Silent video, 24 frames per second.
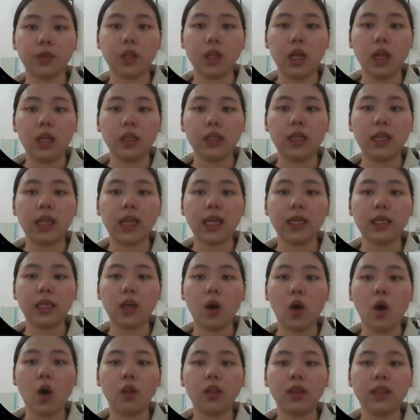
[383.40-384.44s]
The light
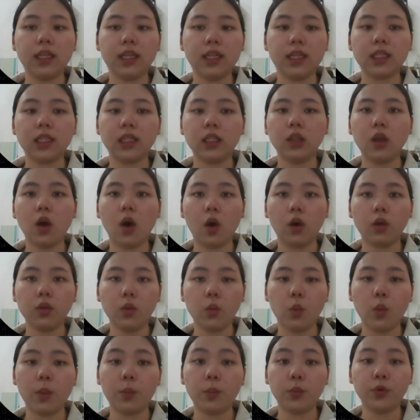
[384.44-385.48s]
only turned
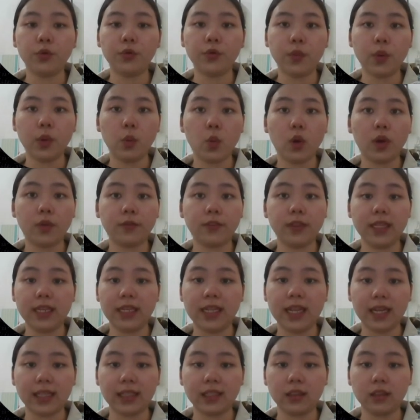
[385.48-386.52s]
on when movement was
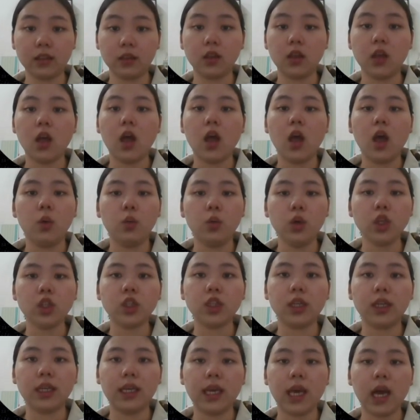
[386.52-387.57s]
detected, which
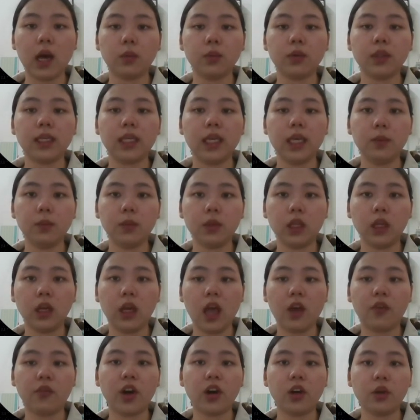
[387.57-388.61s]
helped keep the
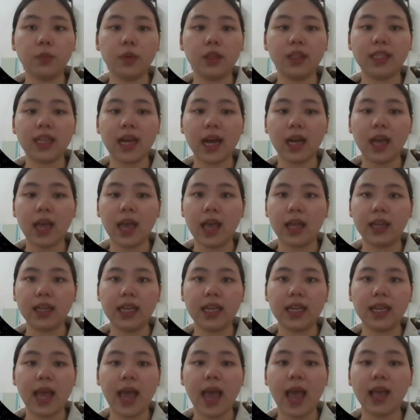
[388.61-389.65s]
environment dark and
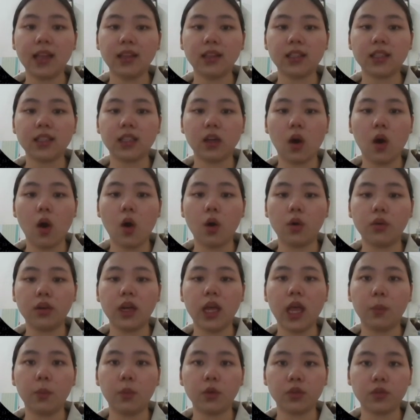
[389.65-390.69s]
enhance the horror
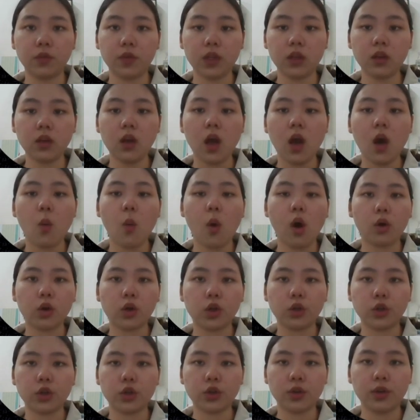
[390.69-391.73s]
atmosphere while
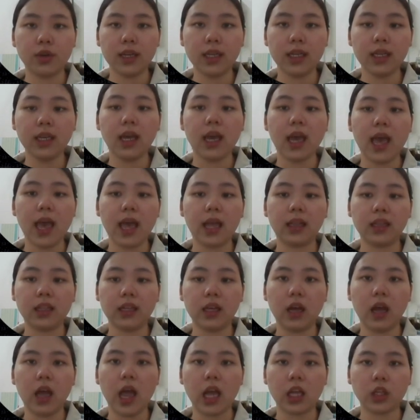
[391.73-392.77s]
controlling
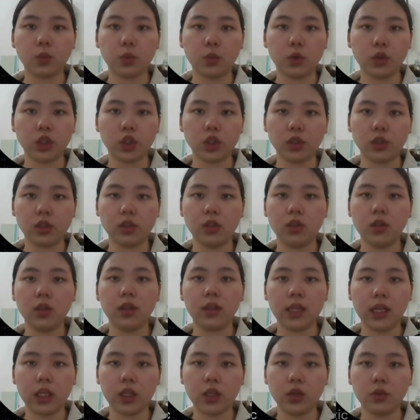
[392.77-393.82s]
the exposure.
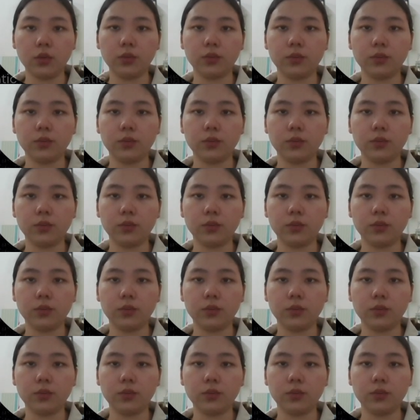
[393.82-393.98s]
Thank you.